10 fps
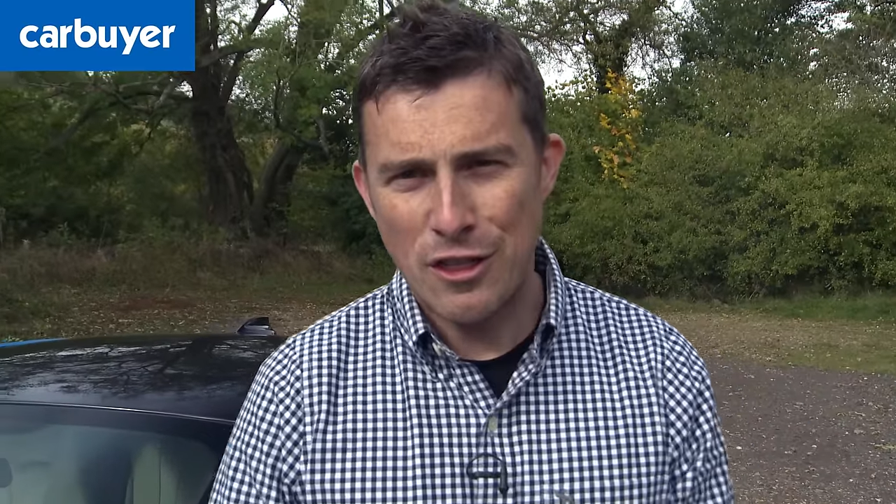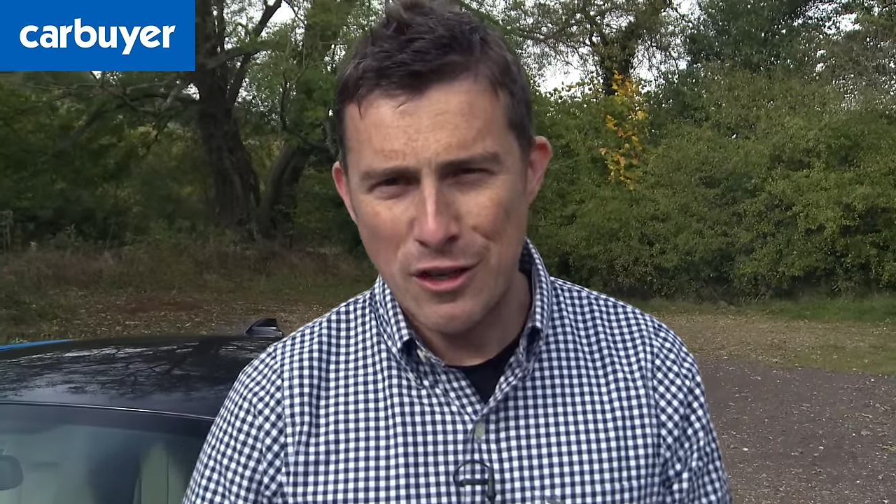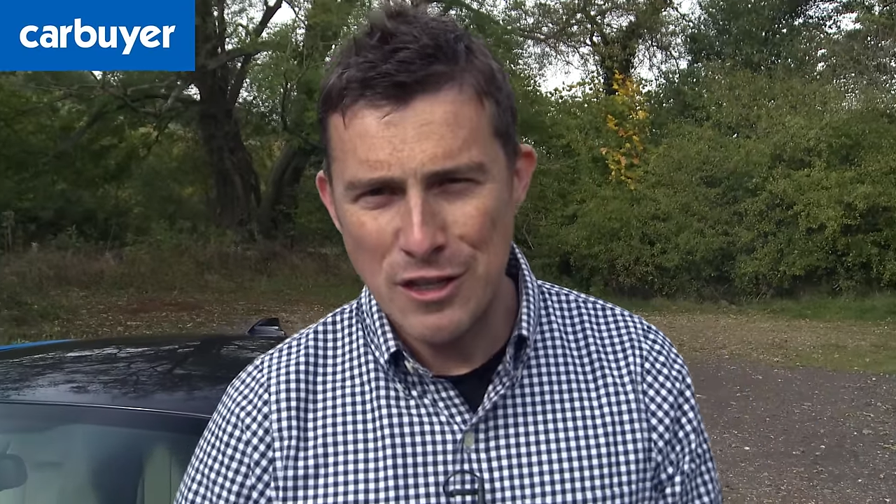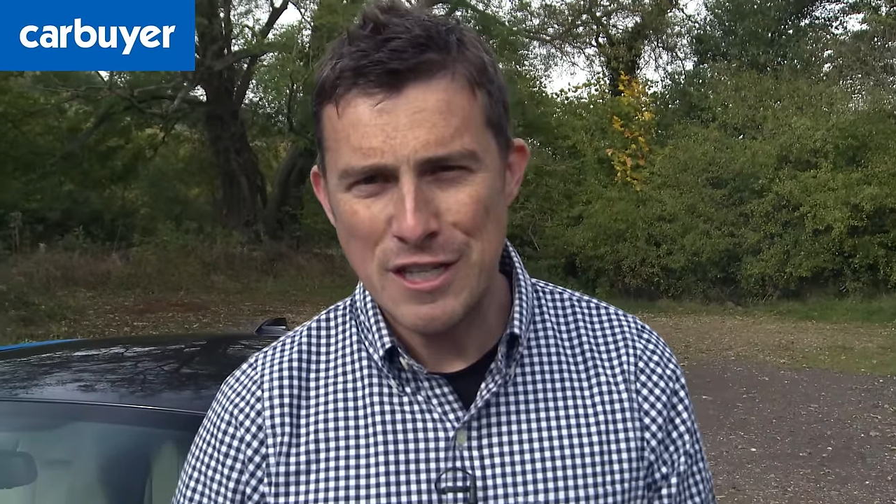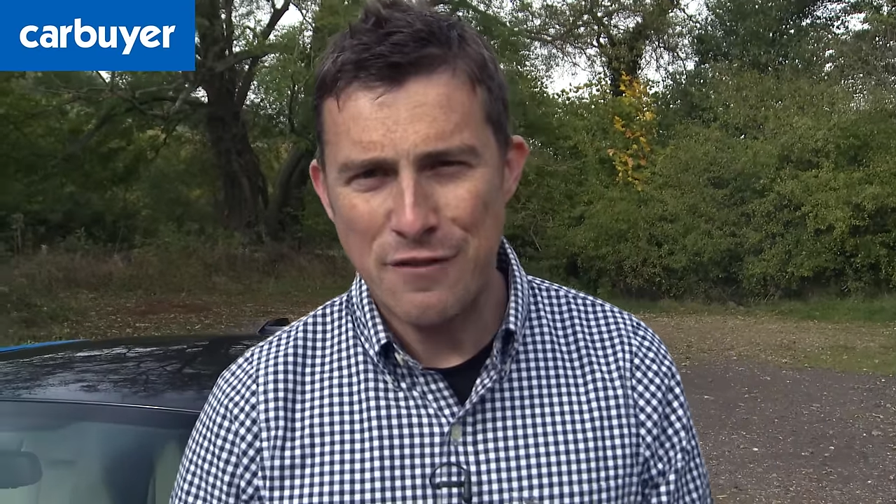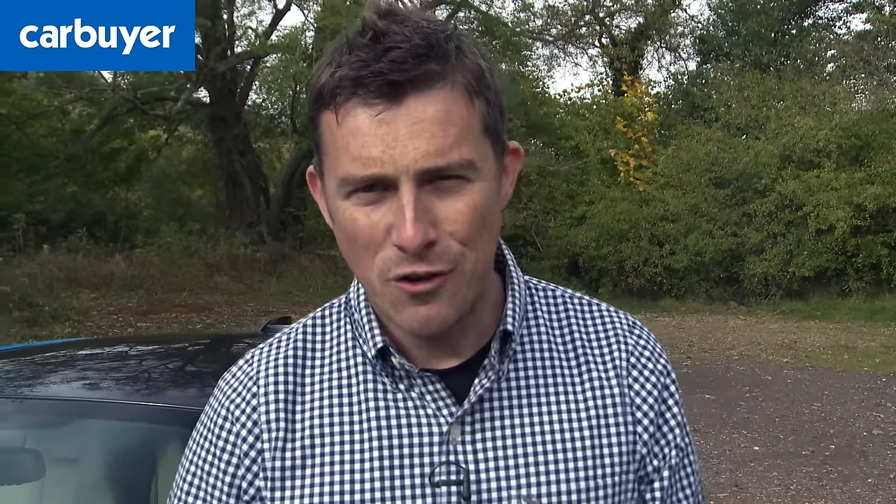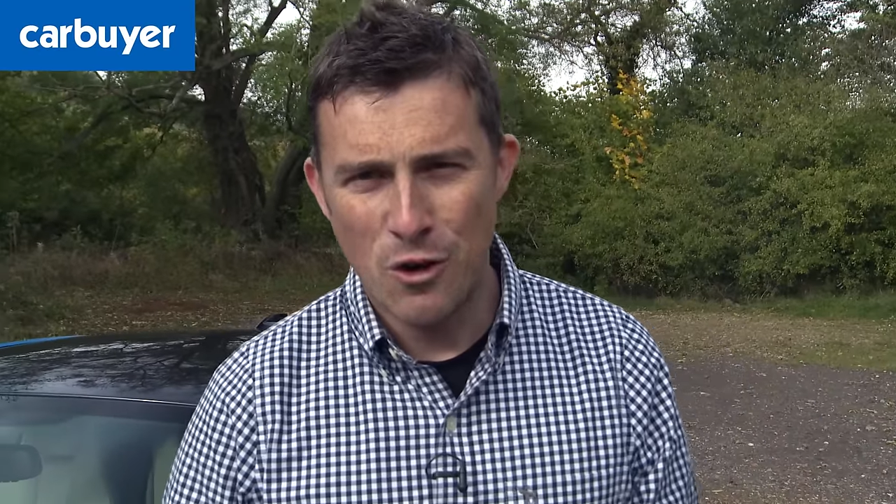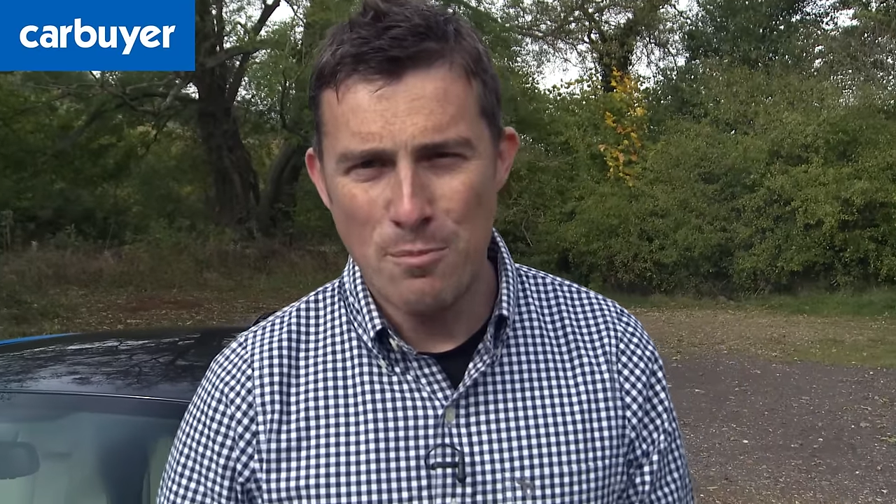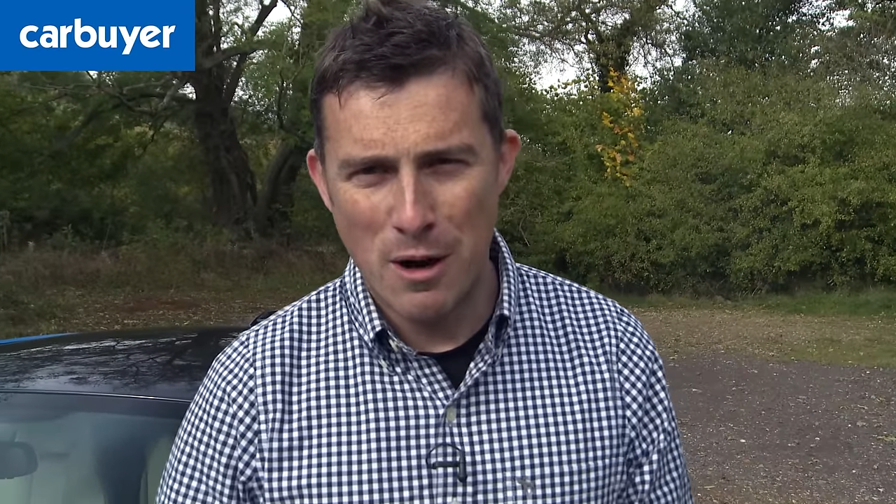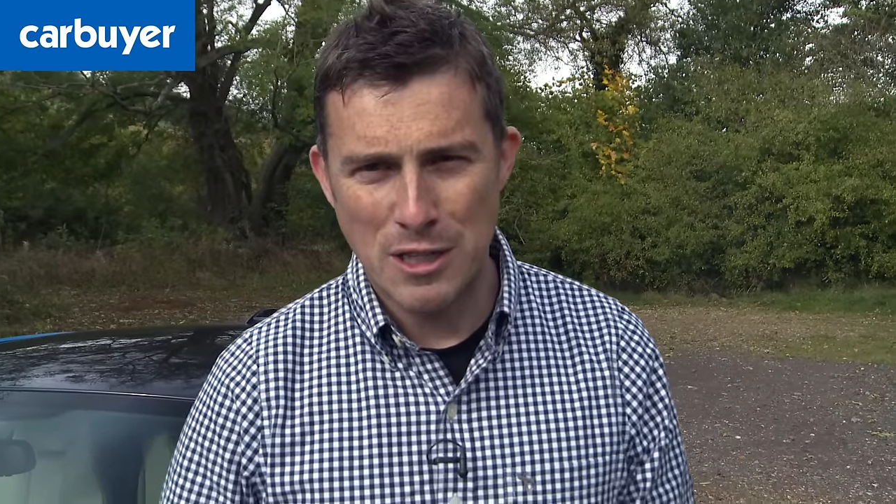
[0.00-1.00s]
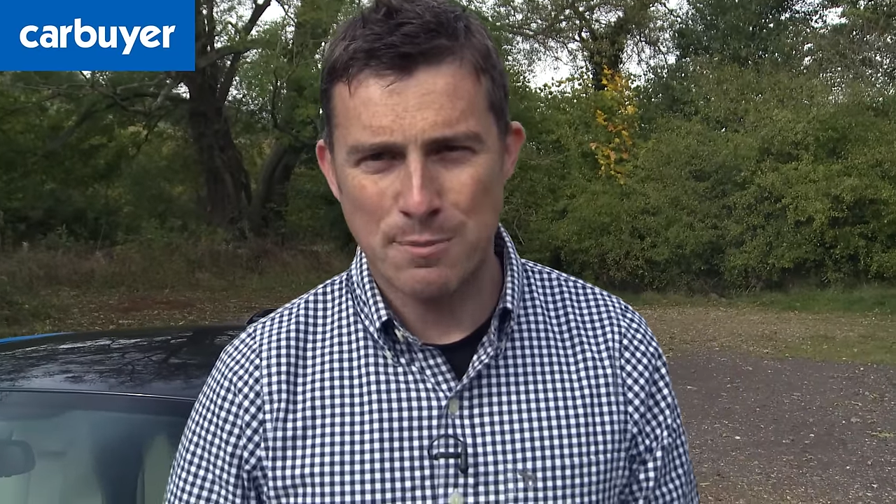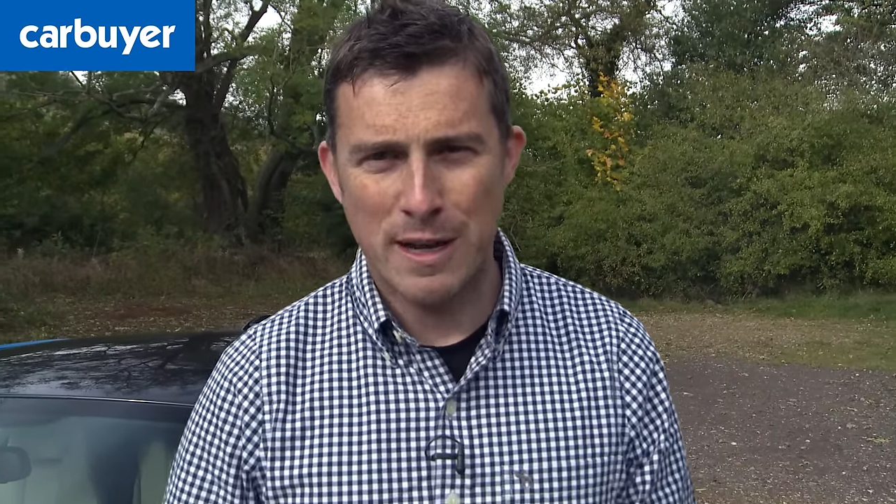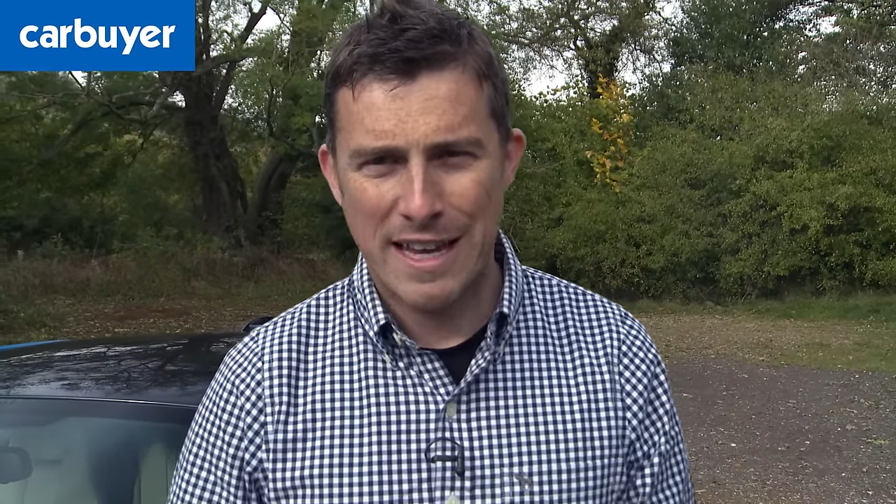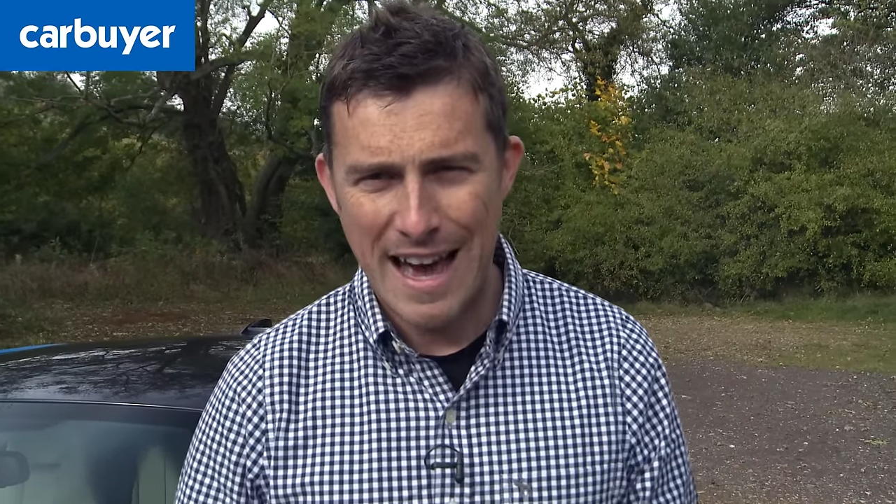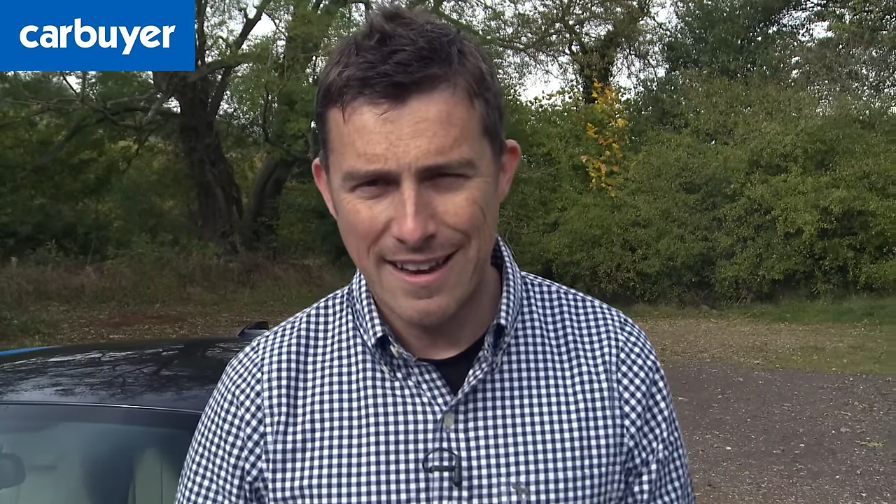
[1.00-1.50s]
thirty-four miles
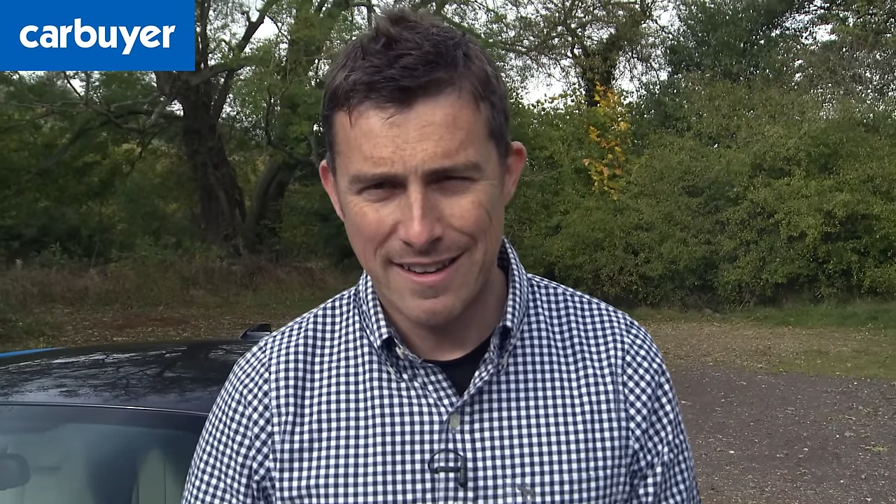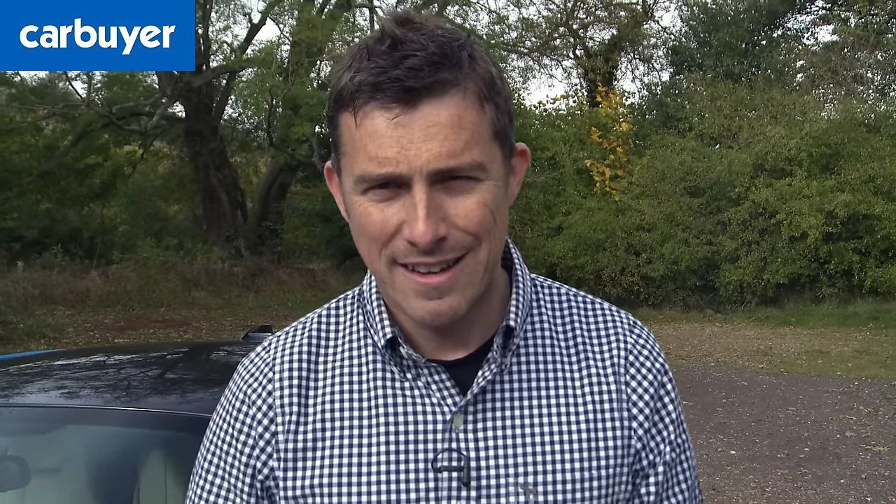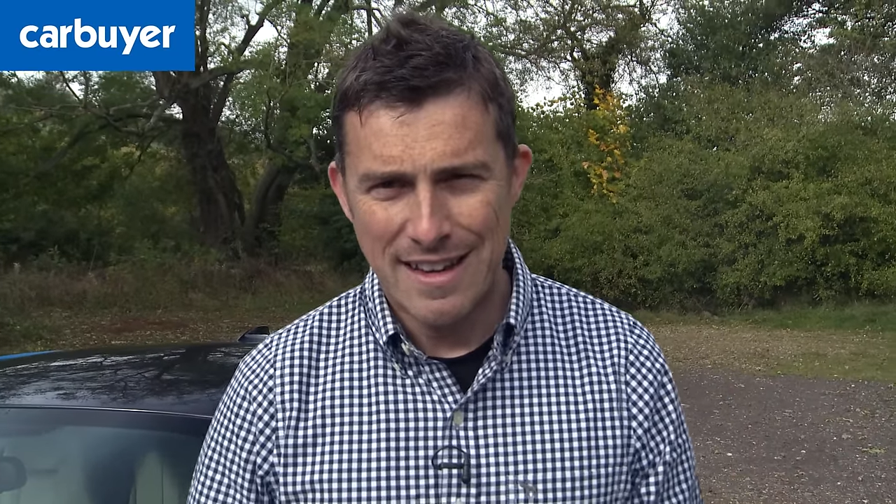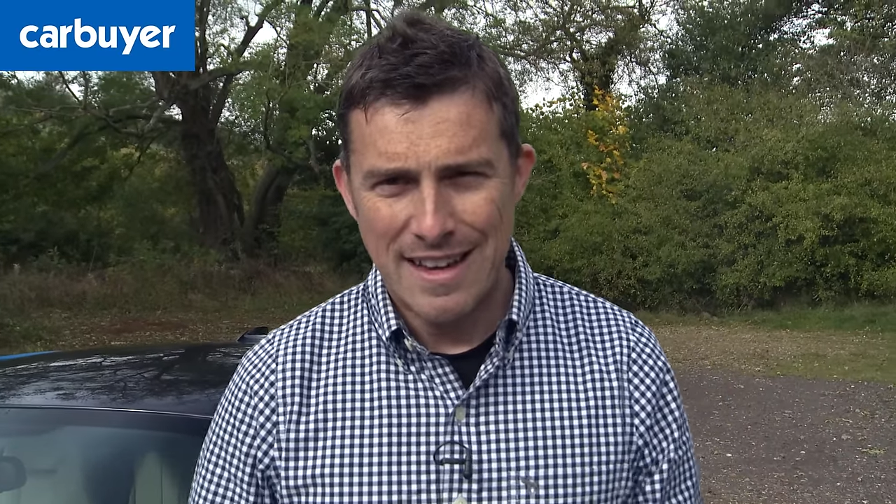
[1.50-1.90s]
per gallon.